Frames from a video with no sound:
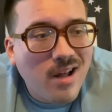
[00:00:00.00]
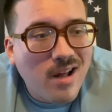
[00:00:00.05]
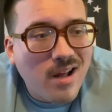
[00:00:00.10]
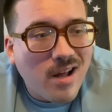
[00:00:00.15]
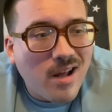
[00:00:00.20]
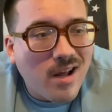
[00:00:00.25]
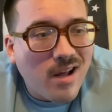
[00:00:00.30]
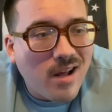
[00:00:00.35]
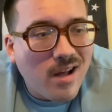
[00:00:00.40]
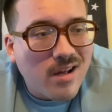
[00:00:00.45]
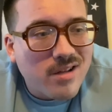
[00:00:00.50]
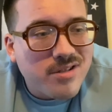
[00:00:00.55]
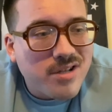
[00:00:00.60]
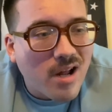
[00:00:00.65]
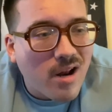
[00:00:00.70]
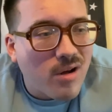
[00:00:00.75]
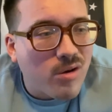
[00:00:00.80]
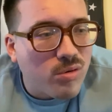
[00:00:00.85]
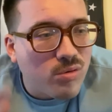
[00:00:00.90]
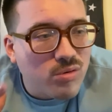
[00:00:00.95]
Uh, shout
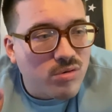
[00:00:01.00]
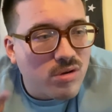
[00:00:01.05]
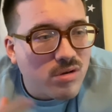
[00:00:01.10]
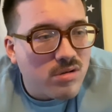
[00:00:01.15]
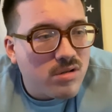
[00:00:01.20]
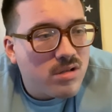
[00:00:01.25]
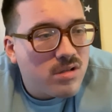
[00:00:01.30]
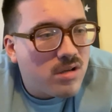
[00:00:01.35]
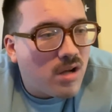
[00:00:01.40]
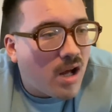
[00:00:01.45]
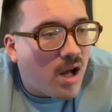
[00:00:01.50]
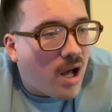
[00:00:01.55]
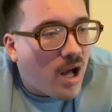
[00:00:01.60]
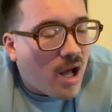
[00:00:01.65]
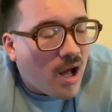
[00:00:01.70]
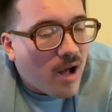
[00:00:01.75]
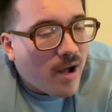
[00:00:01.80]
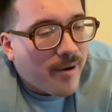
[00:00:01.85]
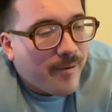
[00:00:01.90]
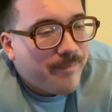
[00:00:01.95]
out Hoosiers.
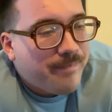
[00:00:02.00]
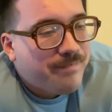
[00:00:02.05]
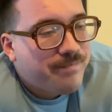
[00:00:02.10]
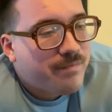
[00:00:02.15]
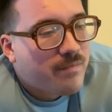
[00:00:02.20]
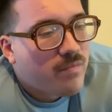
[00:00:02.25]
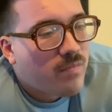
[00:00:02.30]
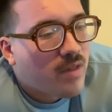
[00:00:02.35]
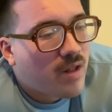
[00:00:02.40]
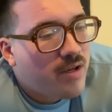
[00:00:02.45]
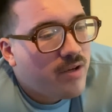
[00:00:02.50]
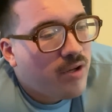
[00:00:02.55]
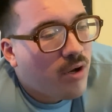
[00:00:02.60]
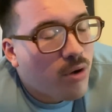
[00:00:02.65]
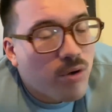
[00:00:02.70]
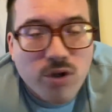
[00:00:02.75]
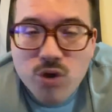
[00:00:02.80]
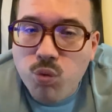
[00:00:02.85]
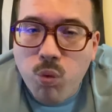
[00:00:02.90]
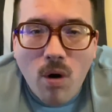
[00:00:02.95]
Um, you know,
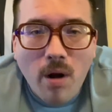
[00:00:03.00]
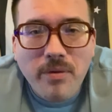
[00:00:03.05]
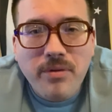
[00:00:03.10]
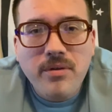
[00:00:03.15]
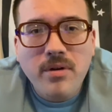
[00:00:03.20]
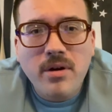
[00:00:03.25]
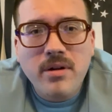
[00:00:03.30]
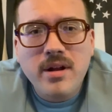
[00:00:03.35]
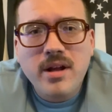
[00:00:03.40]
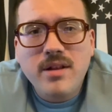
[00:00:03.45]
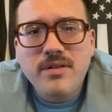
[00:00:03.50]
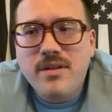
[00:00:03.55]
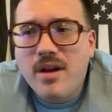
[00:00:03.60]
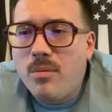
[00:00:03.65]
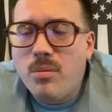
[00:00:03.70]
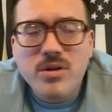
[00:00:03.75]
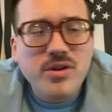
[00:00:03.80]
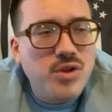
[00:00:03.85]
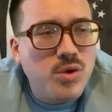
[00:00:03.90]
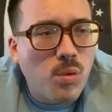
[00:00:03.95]
you just waltz on in, tell them
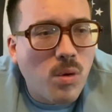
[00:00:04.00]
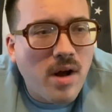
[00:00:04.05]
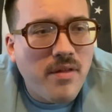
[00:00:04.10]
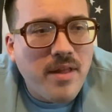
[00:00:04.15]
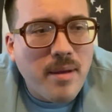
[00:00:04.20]
what you want.